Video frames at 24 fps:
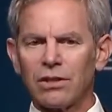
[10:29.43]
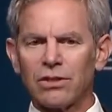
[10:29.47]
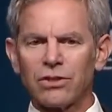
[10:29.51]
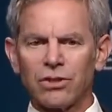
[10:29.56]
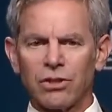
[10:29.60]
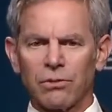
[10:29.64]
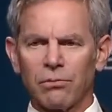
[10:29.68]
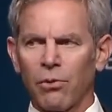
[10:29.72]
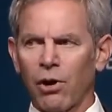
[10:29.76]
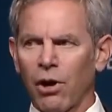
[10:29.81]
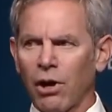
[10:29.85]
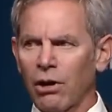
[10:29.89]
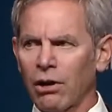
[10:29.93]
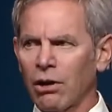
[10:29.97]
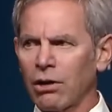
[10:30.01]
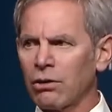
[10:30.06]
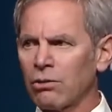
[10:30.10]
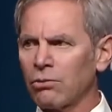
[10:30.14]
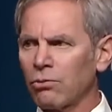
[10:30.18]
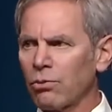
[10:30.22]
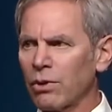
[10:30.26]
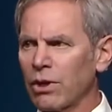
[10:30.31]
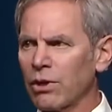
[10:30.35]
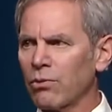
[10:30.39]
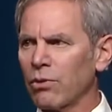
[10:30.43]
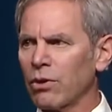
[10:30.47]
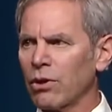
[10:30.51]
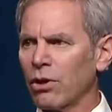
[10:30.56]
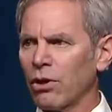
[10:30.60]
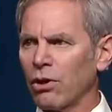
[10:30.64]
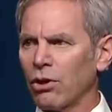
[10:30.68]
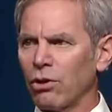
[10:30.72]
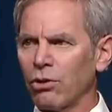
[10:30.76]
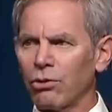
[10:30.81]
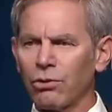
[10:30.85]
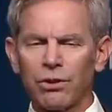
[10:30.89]
Tomorrow, we will
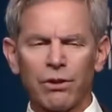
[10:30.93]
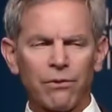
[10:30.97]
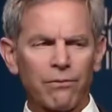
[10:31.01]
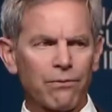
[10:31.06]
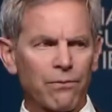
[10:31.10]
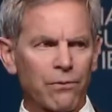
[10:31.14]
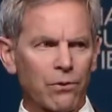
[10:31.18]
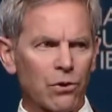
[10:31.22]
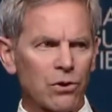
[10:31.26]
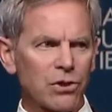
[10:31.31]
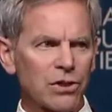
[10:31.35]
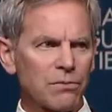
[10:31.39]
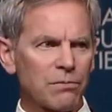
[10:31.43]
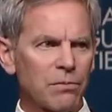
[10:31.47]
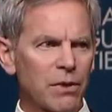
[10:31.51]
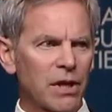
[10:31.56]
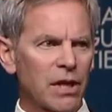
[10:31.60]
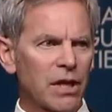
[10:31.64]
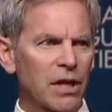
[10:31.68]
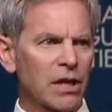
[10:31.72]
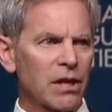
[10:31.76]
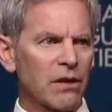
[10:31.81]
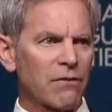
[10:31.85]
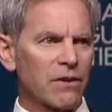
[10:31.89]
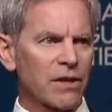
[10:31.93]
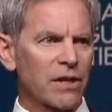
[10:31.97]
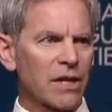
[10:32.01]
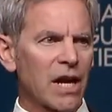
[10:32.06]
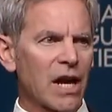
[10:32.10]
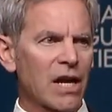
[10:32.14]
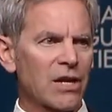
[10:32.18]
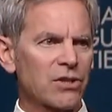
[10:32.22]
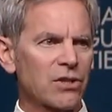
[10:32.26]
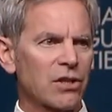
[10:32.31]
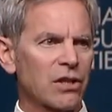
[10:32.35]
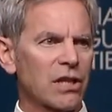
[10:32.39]
hold the first meeting of the
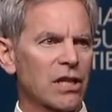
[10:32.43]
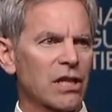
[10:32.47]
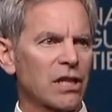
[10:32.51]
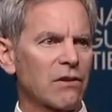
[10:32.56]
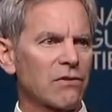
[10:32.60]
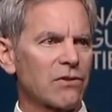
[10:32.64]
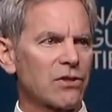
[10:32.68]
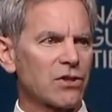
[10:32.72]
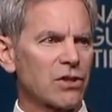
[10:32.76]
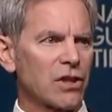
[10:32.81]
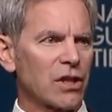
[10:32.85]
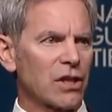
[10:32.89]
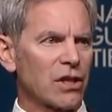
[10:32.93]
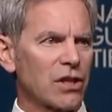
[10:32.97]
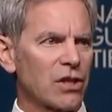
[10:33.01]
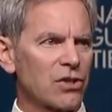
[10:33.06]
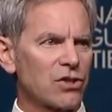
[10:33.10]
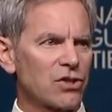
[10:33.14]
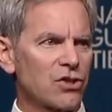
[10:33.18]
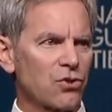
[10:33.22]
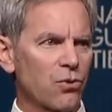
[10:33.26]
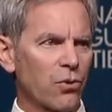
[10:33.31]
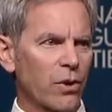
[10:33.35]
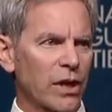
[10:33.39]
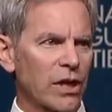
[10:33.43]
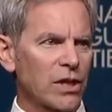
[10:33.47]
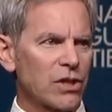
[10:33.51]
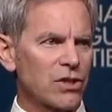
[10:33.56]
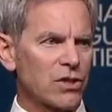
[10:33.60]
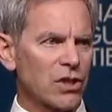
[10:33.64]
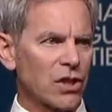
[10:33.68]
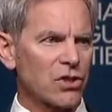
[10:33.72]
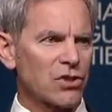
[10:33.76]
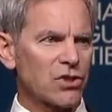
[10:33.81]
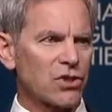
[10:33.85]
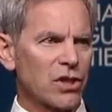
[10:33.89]
National League of Cities
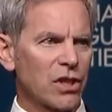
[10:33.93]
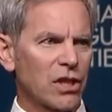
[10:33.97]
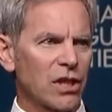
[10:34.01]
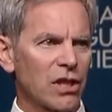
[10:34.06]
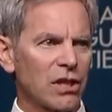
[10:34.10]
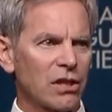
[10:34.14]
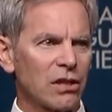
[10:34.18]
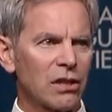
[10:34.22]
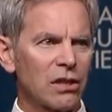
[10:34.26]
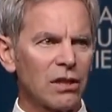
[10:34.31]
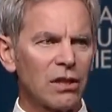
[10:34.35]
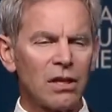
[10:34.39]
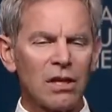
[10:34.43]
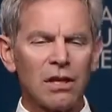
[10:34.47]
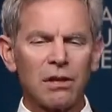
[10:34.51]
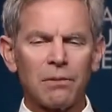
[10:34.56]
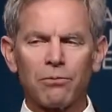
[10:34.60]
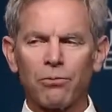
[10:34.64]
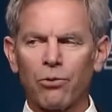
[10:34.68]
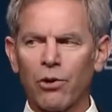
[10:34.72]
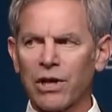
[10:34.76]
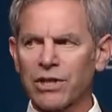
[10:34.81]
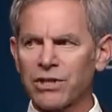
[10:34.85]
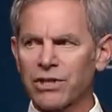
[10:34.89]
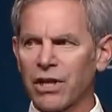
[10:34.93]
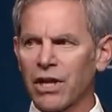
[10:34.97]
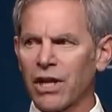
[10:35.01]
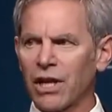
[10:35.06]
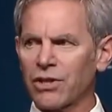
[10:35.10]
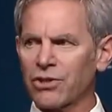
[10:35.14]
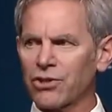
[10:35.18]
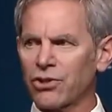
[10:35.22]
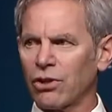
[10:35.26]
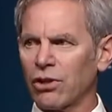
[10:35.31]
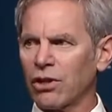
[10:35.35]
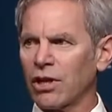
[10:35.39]
2016
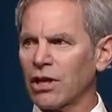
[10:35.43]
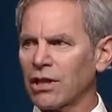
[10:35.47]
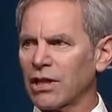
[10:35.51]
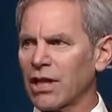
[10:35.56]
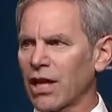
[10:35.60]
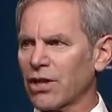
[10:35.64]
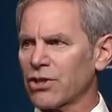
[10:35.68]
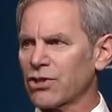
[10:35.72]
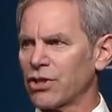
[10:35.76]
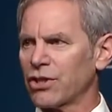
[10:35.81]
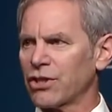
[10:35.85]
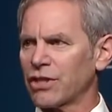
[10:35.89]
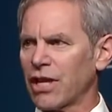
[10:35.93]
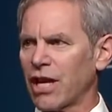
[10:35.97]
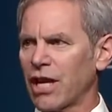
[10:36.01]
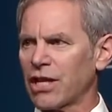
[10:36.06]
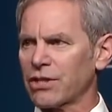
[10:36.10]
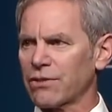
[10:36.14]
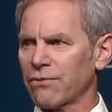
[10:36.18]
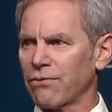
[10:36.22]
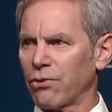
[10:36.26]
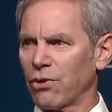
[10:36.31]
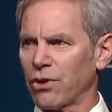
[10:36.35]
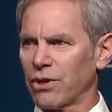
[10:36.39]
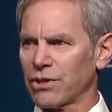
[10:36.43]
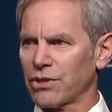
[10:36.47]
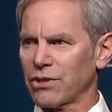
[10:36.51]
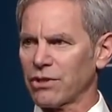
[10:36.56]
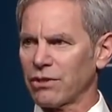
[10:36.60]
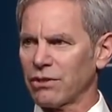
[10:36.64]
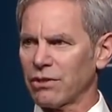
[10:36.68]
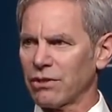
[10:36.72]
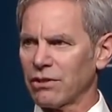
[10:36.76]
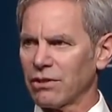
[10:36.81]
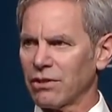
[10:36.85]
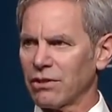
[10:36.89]
Presidential Election Task Force.
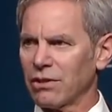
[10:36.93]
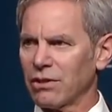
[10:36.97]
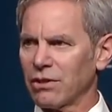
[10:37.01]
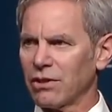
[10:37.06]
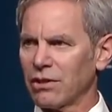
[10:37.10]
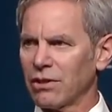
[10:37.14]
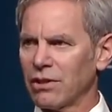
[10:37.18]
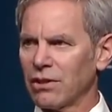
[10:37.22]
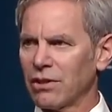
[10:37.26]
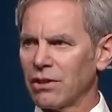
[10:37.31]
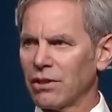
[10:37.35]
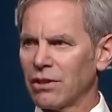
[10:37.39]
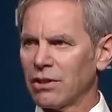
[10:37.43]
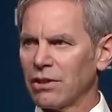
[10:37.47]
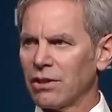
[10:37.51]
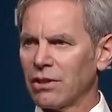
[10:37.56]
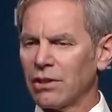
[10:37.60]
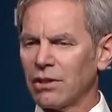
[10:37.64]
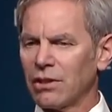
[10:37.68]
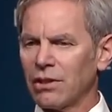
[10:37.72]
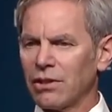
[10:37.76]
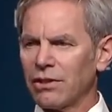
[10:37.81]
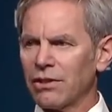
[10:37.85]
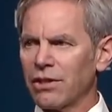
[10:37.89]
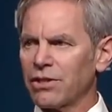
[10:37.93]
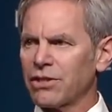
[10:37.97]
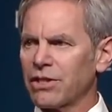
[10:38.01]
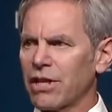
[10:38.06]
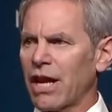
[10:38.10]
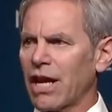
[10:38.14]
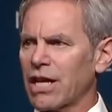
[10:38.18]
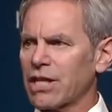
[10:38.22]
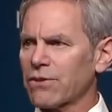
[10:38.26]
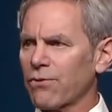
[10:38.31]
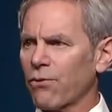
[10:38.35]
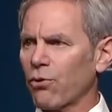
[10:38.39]
The
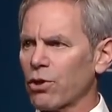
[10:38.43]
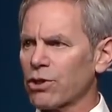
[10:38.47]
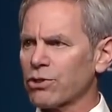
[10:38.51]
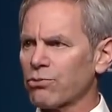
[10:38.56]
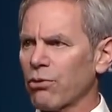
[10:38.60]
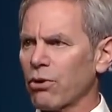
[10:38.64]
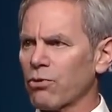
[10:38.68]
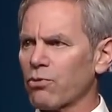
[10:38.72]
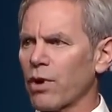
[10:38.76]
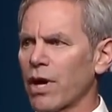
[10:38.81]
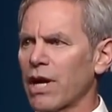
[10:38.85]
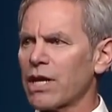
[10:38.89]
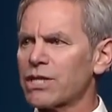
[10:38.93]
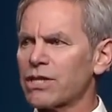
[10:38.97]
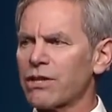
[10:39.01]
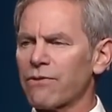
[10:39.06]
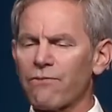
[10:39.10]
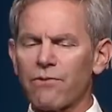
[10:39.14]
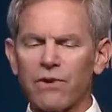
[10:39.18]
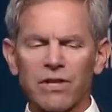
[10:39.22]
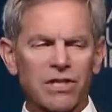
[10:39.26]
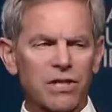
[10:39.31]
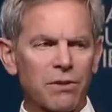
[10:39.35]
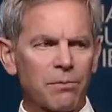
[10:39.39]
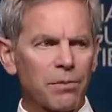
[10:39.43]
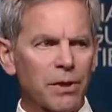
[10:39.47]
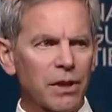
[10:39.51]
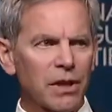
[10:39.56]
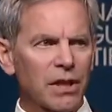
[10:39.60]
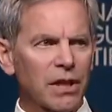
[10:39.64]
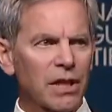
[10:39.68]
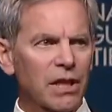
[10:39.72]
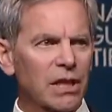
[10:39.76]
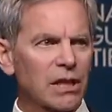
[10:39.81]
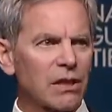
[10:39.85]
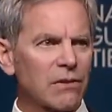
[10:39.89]
task force will raise the
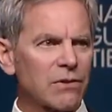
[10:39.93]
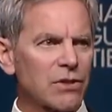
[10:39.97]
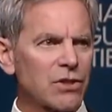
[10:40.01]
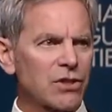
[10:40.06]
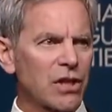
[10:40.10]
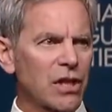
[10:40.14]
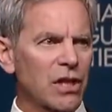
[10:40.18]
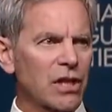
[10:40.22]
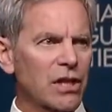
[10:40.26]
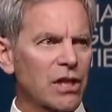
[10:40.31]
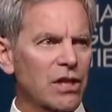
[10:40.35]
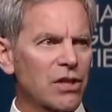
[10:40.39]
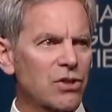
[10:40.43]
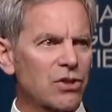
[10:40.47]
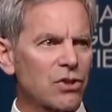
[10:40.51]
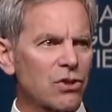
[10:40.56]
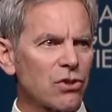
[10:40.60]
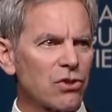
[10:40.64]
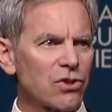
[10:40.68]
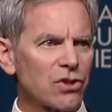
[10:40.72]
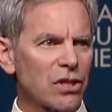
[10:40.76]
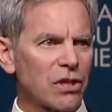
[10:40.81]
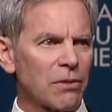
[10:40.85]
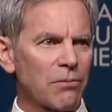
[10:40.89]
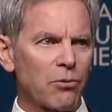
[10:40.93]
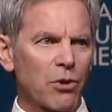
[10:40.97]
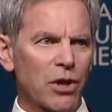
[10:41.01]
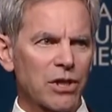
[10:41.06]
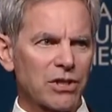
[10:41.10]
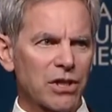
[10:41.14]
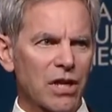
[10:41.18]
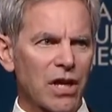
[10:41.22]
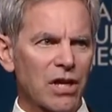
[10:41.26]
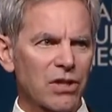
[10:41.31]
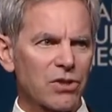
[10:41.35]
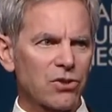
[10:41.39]
visibility of city issues in the
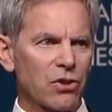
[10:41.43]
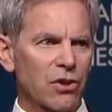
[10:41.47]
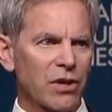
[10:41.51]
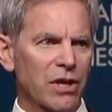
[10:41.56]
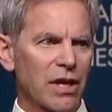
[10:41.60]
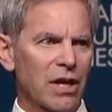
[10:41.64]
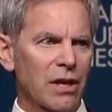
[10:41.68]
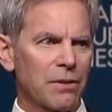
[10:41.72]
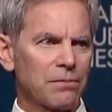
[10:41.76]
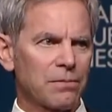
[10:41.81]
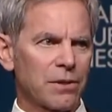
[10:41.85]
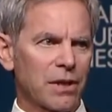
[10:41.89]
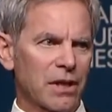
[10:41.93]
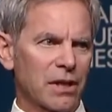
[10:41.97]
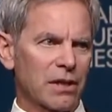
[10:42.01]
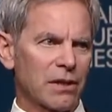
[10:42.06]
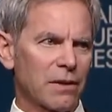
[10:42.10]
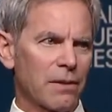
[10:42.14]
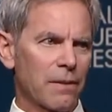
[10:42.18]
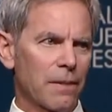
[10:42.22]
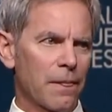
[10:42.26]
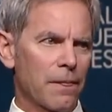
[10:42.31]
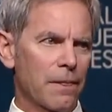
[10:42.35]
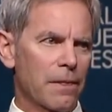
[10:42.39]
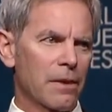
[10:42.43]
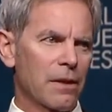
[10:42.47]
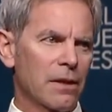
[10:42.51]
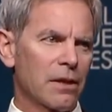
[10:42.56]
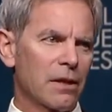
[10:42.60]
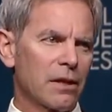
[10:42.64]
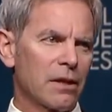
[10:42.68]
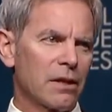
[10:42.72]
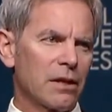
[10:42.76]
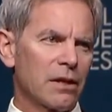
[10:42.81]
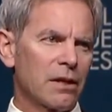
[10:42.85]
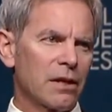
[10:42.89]
presidential campaign
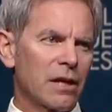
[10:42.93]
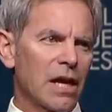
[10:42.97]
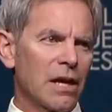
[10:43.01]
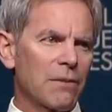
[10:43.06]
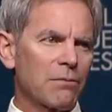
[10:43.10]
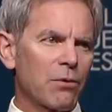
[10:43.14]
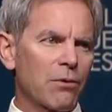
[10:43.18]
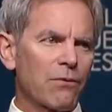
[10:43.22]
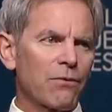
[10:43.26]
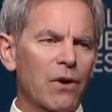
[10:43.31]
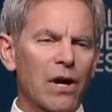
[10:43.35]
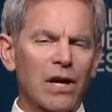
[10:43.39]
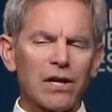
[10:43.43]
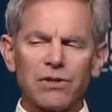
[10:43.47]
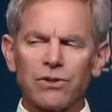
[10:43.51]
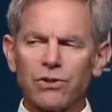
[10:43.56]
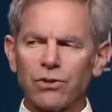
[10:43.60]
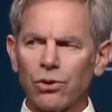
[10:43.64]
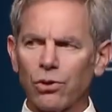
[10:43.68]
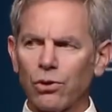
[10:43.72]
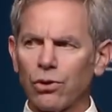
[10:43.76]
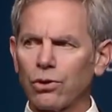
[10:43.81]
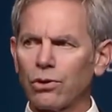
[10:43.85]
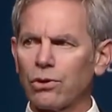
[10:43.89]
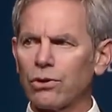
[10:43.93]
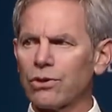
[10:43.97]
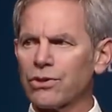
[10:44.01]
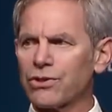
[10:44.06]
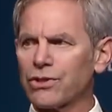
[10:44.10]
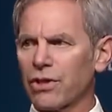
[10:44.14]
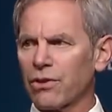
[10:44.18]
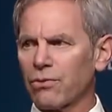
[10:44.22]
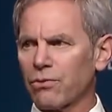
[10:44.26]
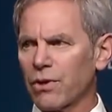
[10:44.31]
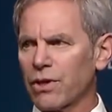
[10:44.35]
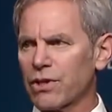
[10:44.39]
and provide
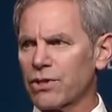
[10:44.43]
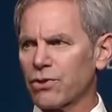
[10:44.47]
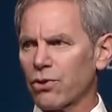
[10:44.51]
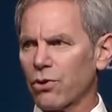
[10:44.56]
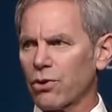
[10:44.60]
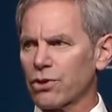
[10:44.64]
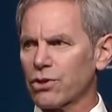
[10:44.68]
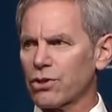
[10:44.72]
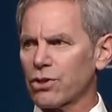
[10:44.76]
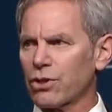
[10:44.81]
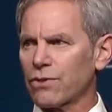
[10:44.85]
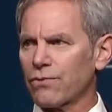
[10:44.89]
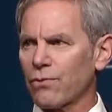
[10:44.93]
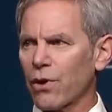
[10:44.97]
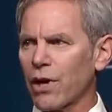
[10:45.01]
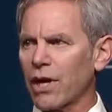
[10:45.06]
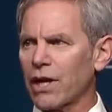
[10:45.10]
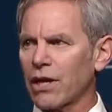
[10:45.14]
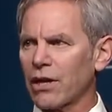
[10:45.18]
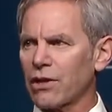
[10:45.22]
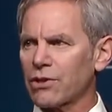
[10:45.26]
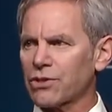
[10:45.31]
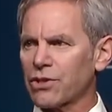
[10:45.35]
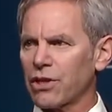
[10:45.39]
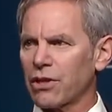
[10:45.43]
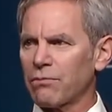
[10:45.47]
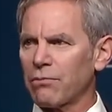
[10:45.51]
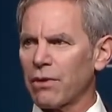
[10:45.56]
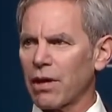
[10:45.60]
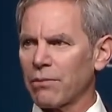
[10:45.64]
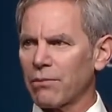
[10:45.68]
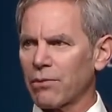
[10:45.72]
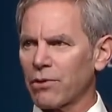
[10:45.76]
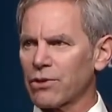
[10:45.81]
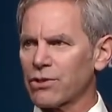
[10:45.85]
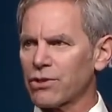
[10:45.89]
tools and resources for NLC
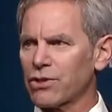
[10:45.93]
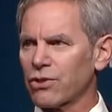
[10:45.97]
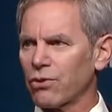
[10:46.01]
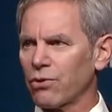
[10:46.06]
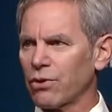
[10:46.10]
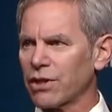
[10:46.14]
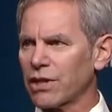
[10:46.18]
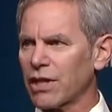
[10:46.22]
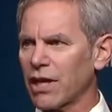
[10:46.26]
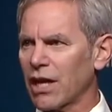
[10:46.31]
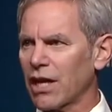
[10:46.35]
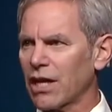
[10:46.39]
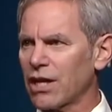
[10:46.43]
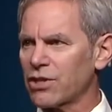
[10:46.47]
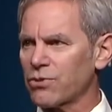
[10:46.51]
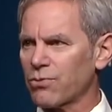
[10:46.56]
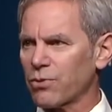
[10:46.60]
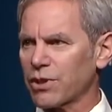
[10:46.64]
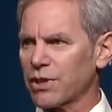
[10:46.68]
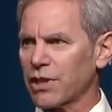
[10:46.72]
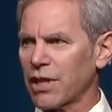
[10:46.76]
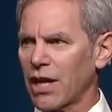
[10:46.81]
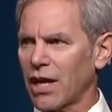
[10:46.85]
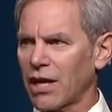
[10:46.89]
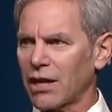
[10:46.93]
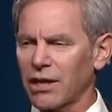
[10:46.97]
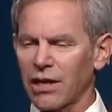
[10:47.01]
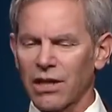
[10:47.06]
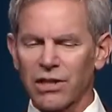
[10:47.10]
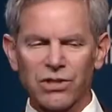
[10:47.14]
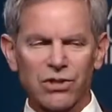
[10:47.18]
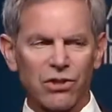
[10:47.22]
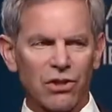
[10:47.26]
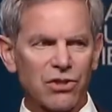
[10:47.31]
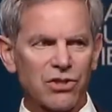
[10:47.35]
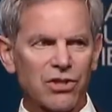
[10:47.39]
members to engage with
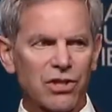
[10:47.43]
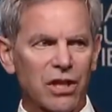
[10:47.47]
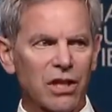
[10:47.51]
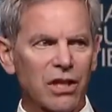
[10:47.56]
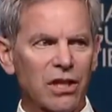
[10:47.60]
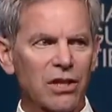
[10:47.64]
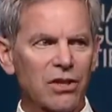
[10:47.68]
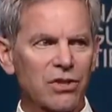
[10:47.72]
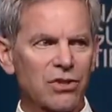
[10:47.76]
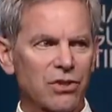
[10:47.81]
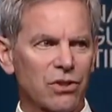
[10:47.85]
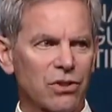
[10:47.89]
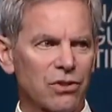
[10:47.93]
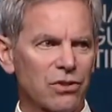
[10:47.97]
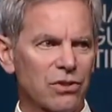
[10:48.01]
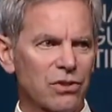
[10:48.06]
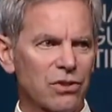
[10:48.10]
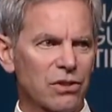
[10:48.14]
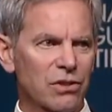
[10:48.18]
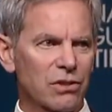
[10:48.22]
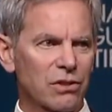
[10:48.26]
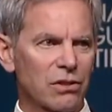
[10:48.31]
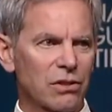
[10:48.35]
candidates on city issues.